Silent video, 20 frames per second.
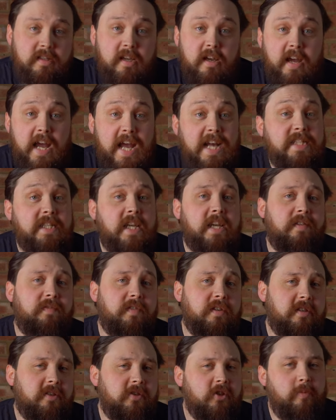As
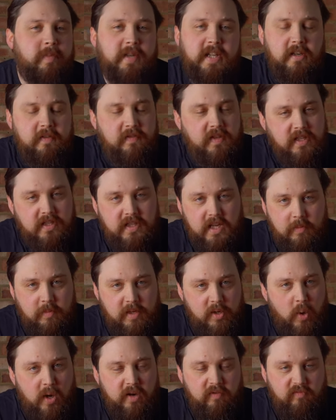ever, so many of these can
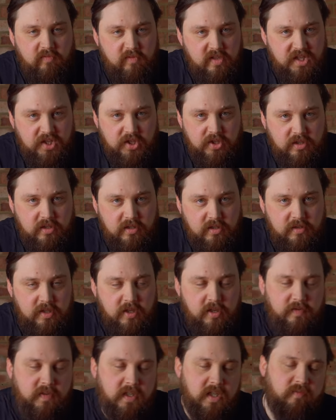be quite regional,
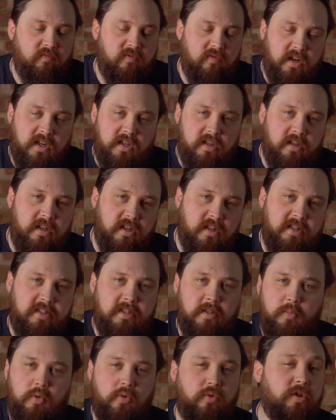so if you didn't recognize
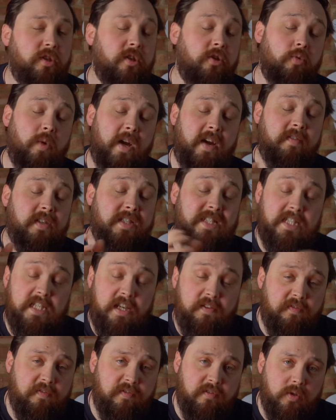them or you have a
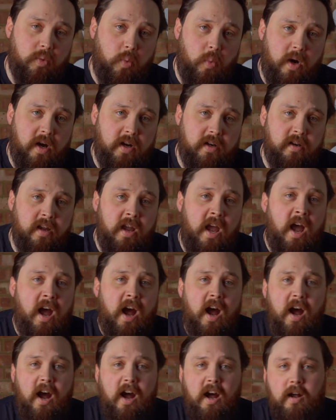different one,
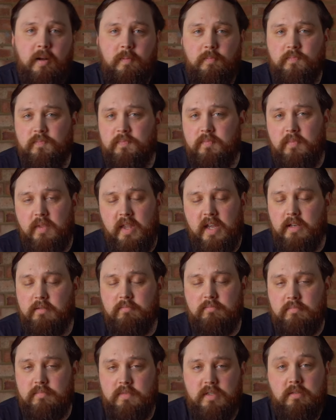
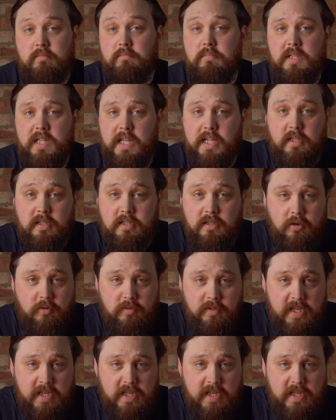then just let us know